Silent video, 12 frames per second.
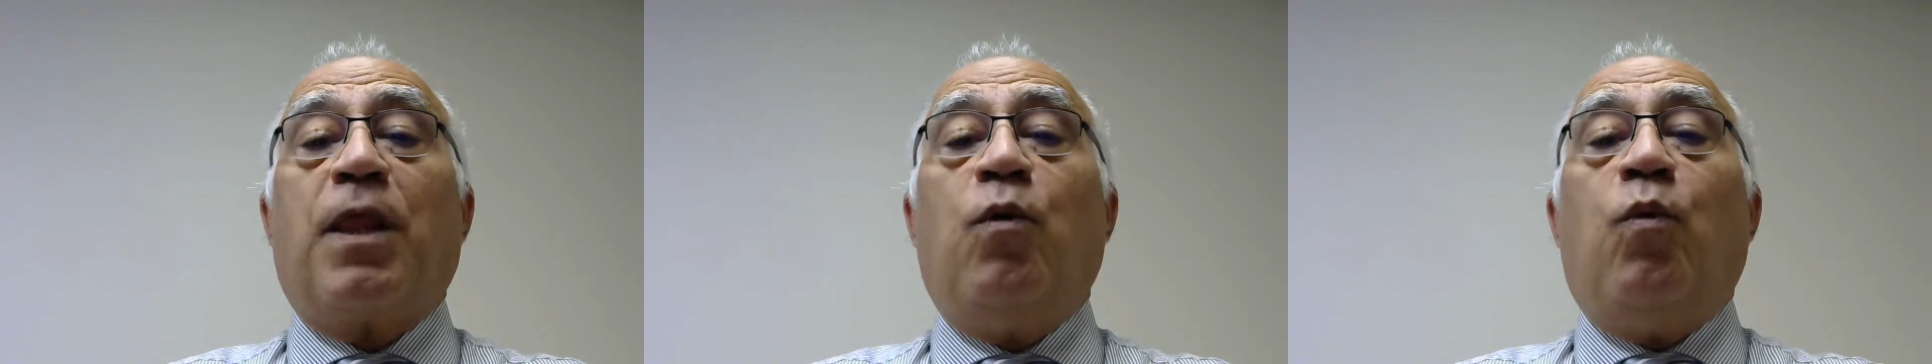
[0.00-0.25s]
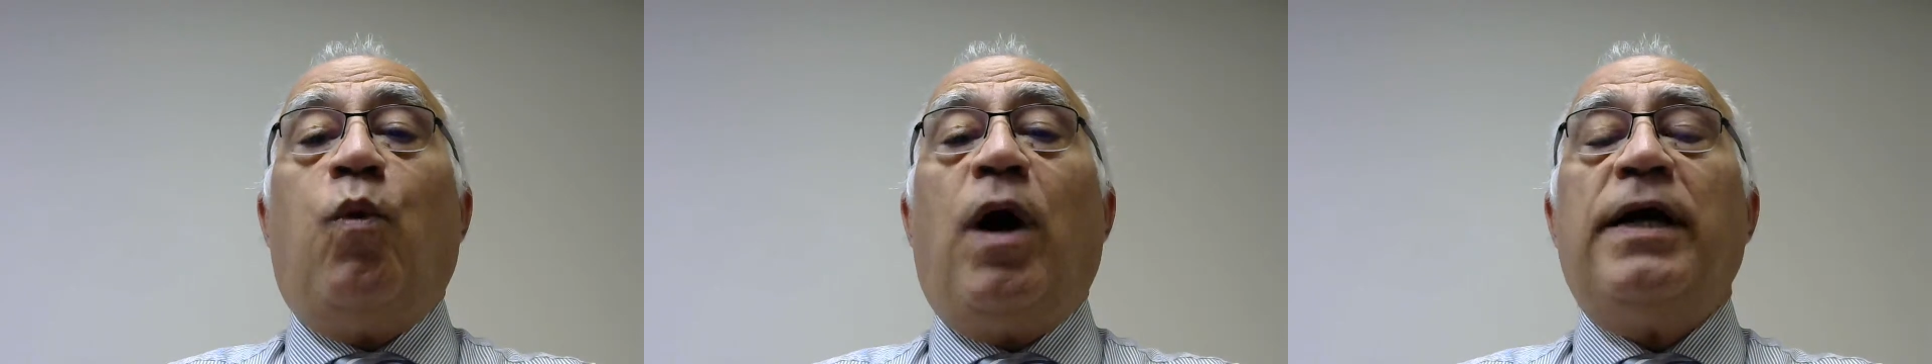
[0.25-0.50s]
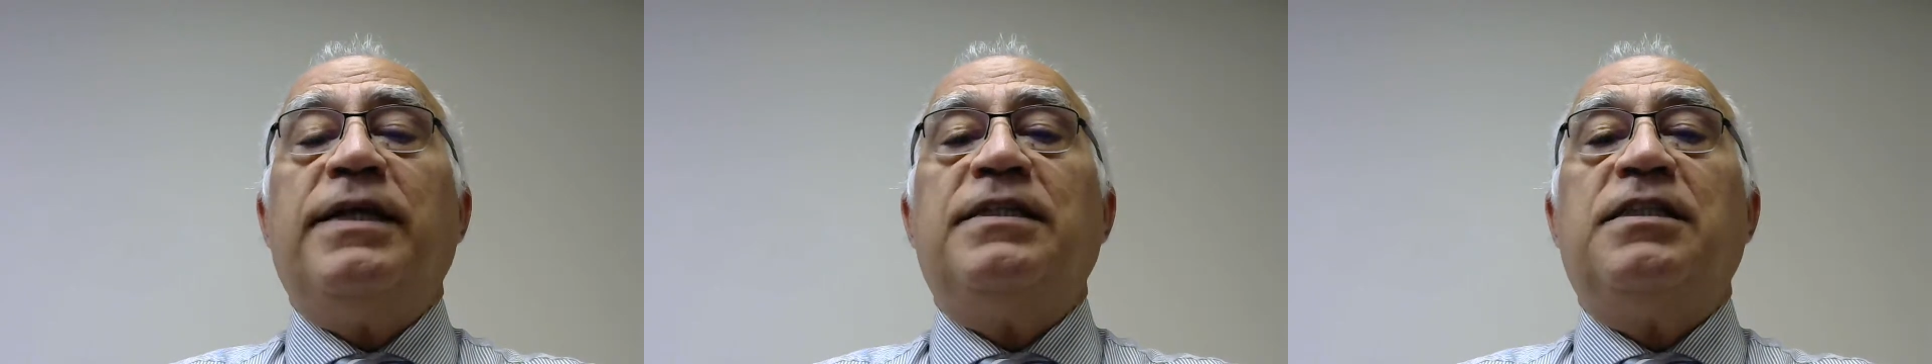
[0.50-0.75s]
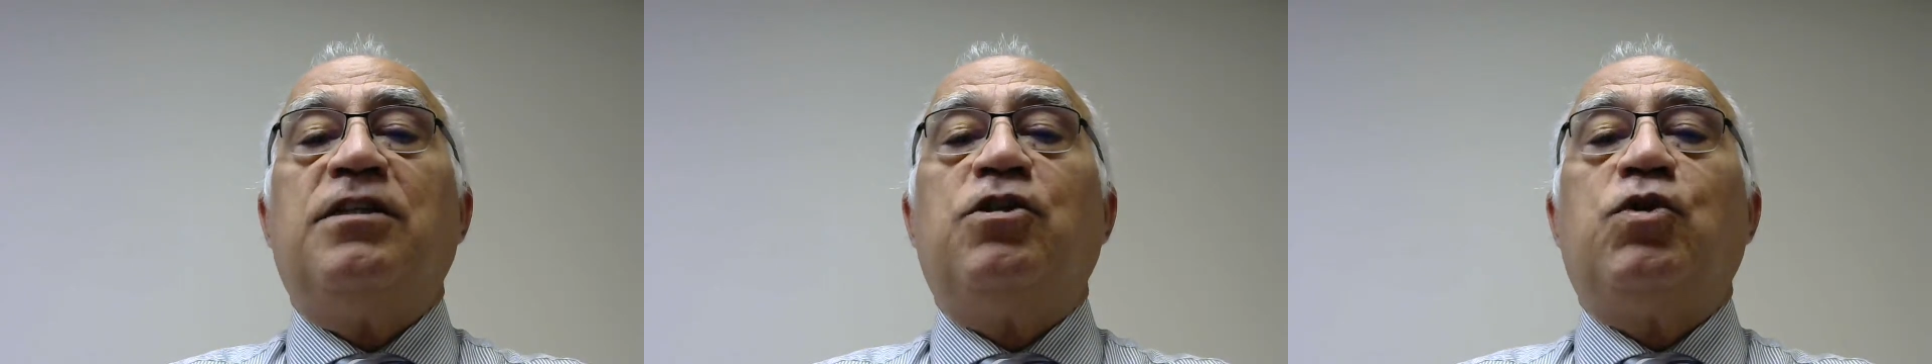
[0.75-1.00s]
why
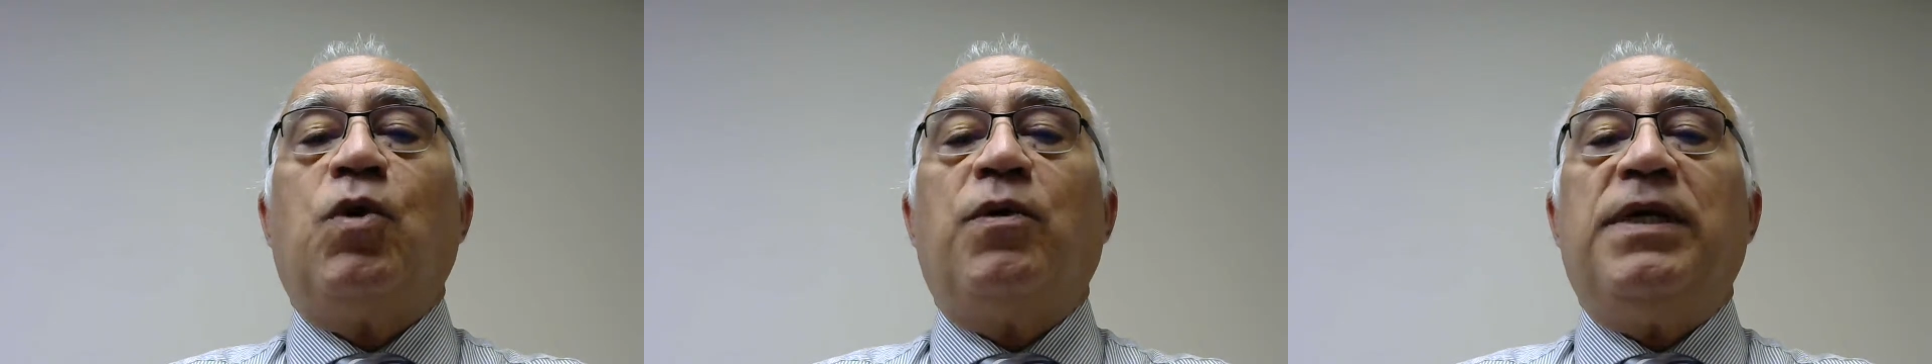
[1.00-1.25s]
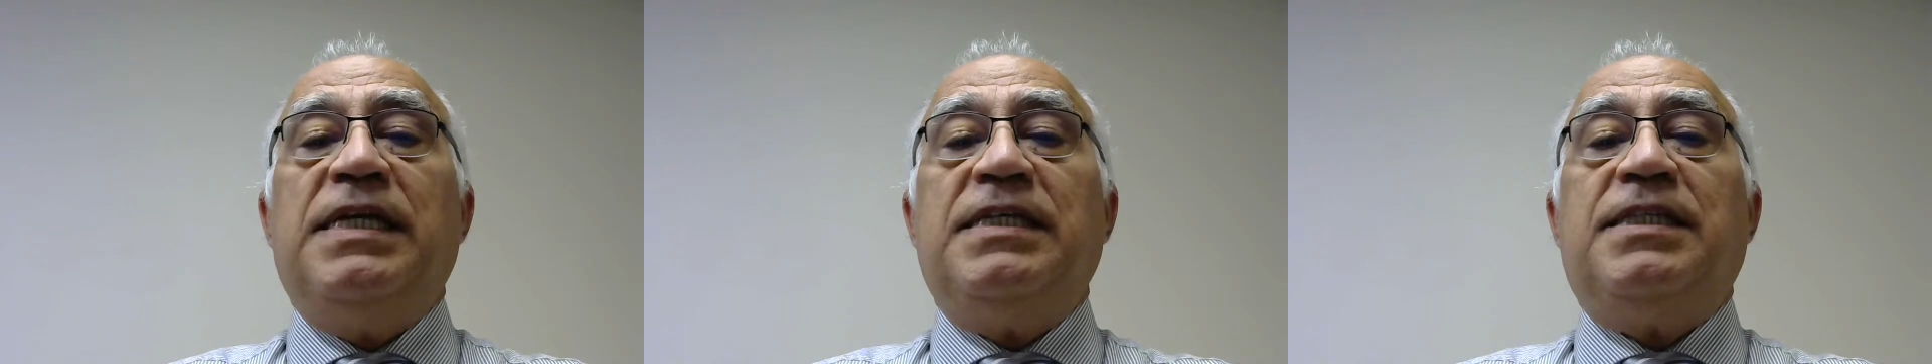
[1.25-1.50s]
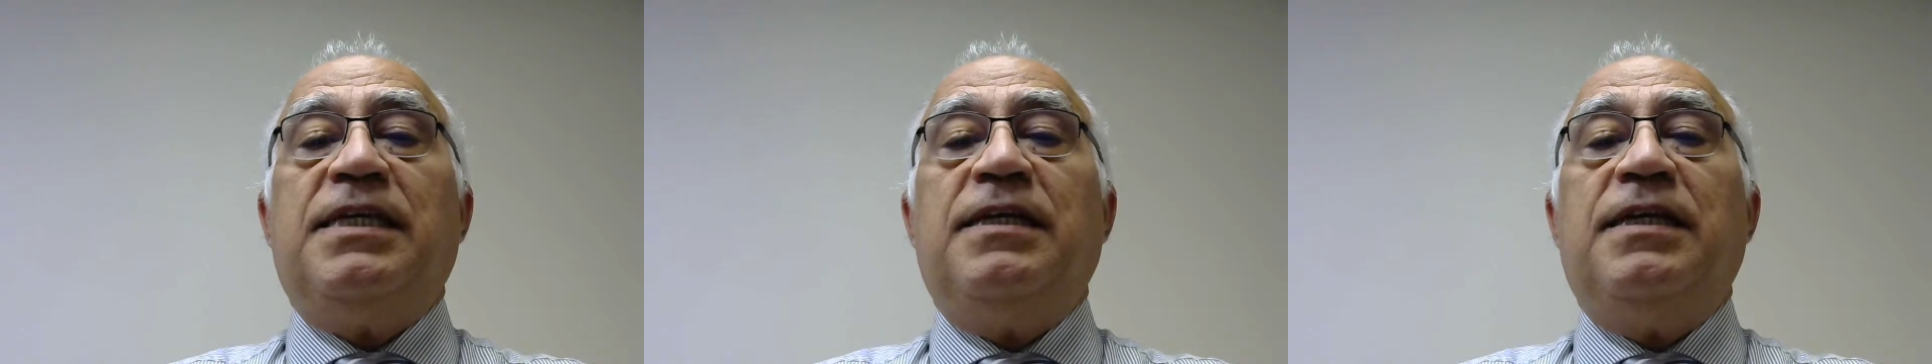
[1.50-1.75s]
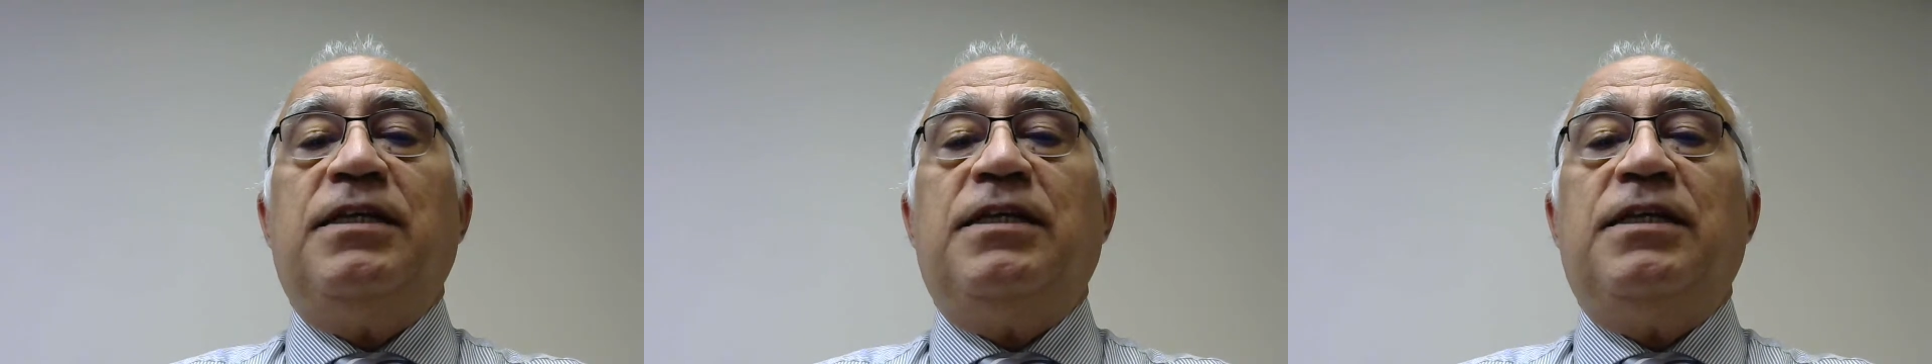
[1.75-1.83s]
is it so easy